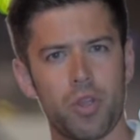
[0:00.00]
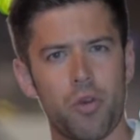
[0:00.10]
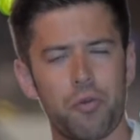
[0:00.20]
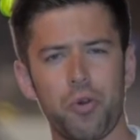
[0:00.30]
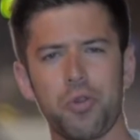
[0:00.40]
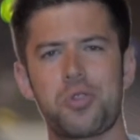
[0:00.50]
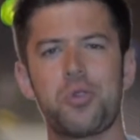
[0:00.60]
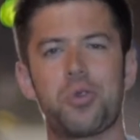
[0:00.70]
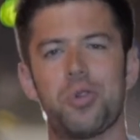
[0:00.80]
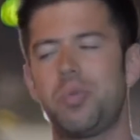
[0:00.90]
Of course
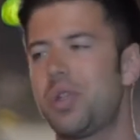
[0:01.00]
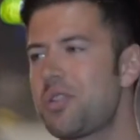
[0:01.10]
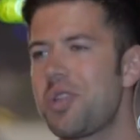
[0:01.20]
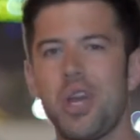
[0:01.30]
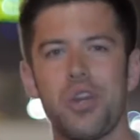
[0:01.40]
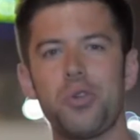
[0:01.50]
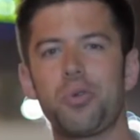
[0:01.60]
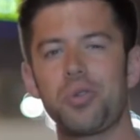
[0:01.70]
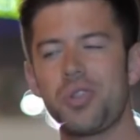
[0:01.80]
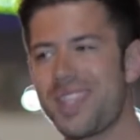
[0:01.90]
you could, because you
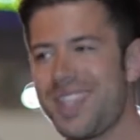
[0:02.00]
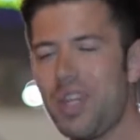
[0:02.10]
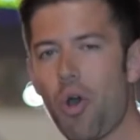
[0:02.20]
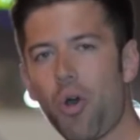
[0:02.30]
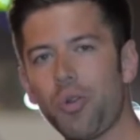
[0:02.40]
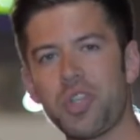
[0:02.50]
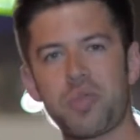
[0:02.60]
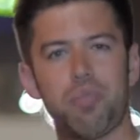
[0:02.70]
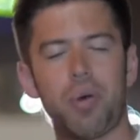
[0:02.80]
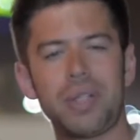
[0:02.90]
could see all
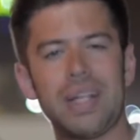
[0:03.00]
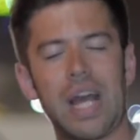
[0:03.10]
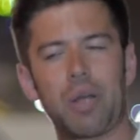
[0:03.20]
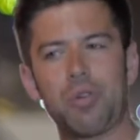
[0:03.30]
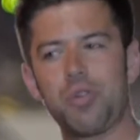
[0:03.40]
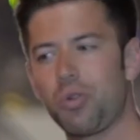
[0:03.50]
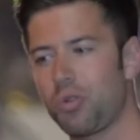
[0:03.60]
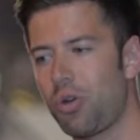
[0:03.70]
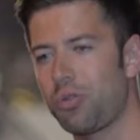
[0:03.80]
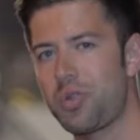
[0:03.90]
this body language, you
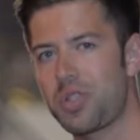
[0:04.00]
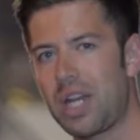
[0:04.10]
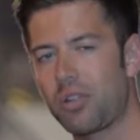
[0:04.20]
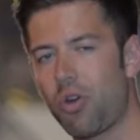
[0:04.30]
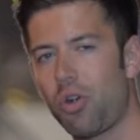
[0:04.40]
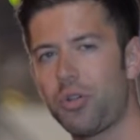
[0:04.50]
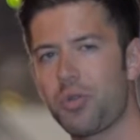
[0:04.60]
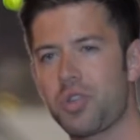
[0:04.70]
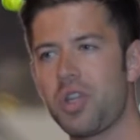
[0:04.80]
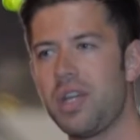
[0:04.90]
could understand all
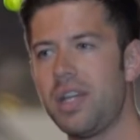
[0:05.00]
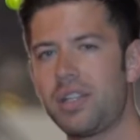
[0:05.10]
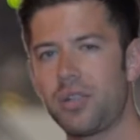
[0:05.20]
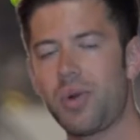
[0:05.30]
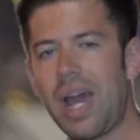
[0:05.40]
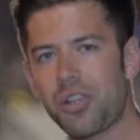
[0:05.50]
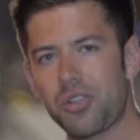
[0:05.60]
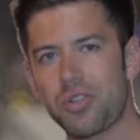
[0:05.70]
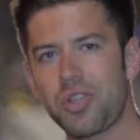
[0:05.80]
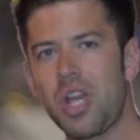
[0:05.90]
those
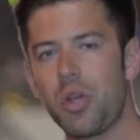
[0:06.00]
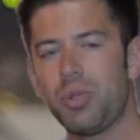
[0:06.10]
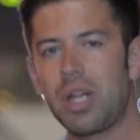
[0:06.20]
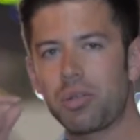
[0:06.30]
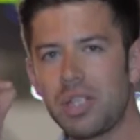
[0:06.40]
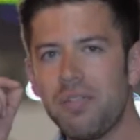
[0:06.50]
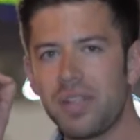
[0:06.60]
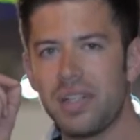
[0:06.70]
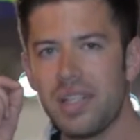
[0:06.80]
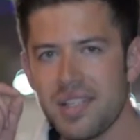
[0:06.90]
interactions without
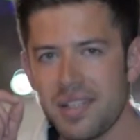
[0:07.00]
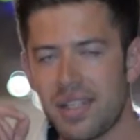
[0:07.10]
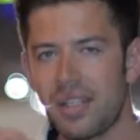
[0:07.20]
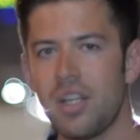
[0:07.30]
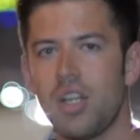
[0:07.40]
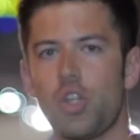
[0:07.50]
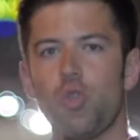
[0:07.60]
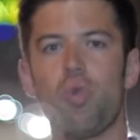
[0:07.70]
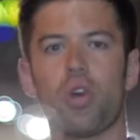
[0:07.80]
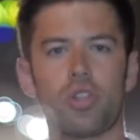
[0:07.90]
even listening
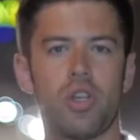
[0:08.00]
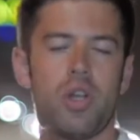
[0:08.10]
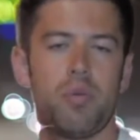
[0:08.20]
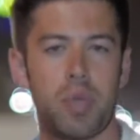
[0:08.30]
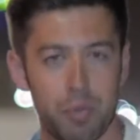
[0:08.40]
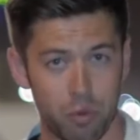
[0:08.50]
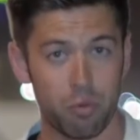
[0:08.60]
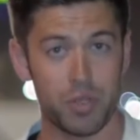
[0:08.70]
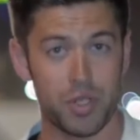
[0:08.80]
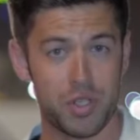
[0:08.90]
to what
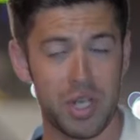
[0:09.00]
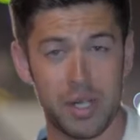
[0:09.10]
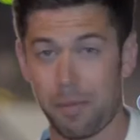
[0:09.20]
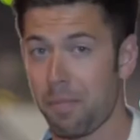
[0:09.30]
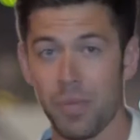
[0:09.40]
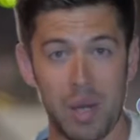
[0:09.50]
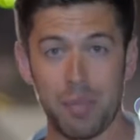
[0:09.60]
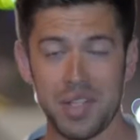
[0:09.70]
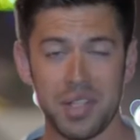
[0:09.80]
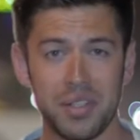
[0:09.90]
people were saying. And
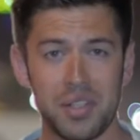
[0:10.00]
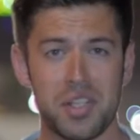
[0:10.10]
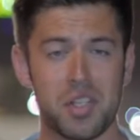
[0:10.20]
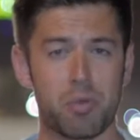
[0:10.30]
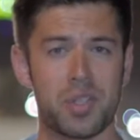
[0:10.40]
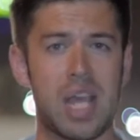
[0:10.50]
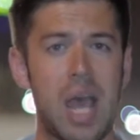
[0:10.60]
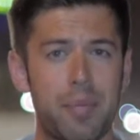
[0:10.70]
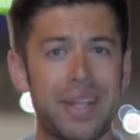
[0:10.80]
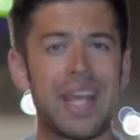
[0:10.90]
basically this is what's
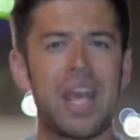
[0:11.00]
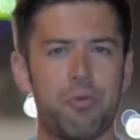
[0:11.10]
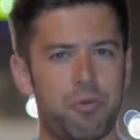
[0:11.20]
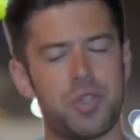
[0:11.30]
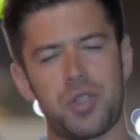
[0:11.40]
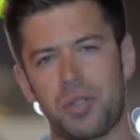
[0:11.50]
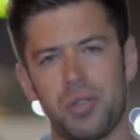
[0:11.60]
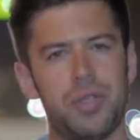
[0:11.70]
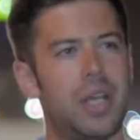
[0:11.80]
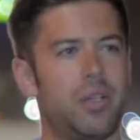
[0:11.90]
happening every
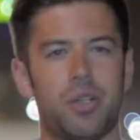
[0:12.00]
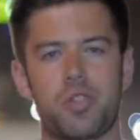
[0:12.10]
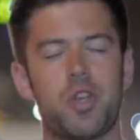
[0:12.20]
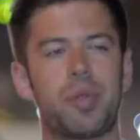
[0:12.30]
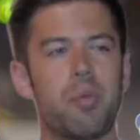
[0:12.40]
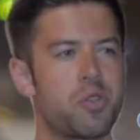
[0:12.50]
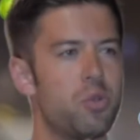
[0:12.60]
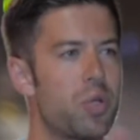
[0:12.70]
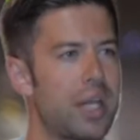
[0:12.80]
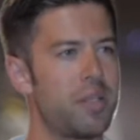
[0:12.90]
single day. You know, sometimes
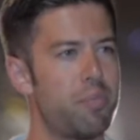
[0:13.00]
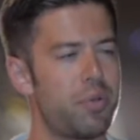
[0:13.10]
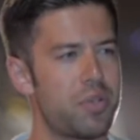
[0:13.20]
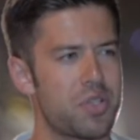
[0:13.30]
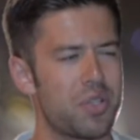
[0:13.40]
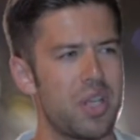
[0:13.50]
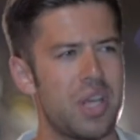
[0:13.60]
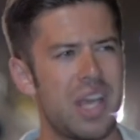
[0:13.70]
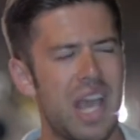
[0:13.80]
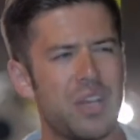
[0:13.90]
you look at the person
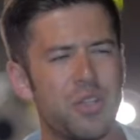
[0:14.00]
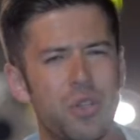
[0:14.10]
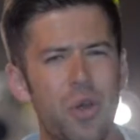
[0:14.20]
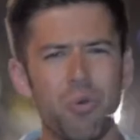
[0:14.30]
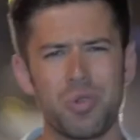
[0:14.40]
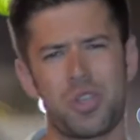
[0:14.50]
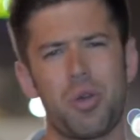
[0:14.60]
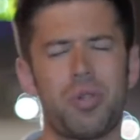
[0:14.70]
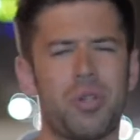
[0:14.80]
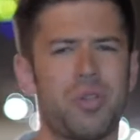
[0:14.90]
and you know what's
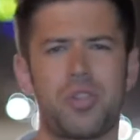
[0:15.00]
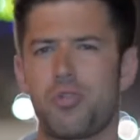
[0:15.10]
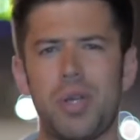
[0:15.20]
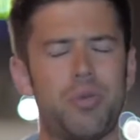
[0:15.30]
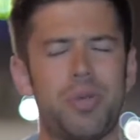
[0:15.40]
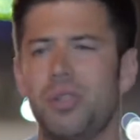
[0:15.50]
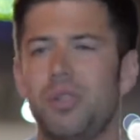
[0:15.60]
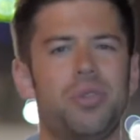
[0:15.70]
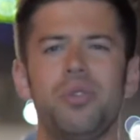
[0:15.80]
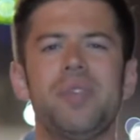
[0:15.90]
going on straight away.
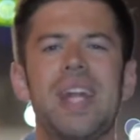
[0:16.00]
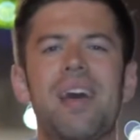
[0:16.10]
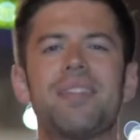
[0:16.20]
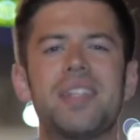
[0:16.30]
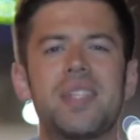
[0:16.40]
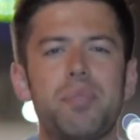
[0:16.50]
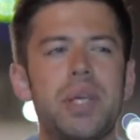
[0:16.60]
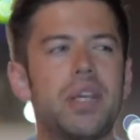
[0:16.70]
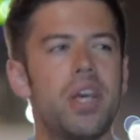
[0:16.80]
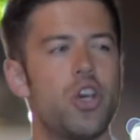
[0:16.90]
You don't even have to
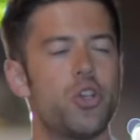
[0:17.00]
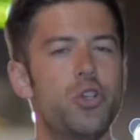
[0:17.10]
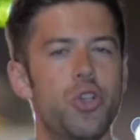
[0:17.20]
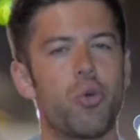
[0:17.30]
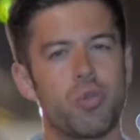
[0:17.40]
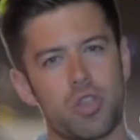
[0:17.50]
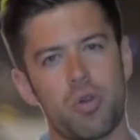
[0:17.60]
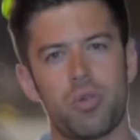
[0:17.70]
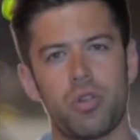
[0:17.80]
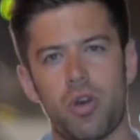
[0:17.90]
speak, you know what's
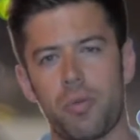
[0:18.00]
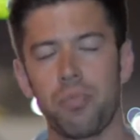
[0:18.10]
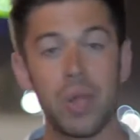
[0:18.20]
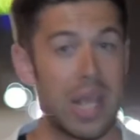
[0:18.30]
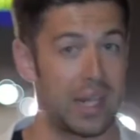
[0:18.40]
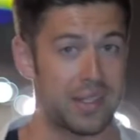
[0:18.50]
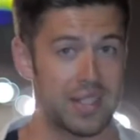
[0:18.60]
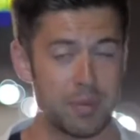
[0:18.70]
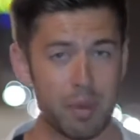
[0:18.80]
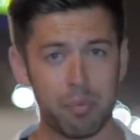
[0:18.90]
going on. And the same